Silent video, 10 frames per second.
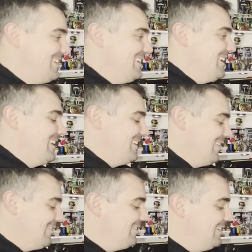Yeah,
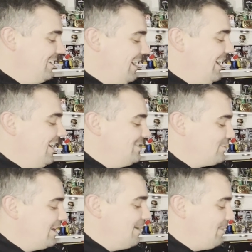no. So
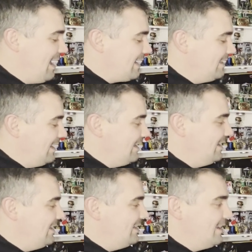I got back, and then
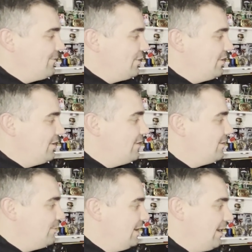he never.
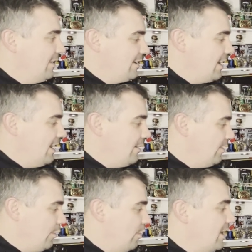I like, hey,
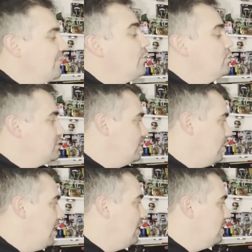like, what kind of photos do you want?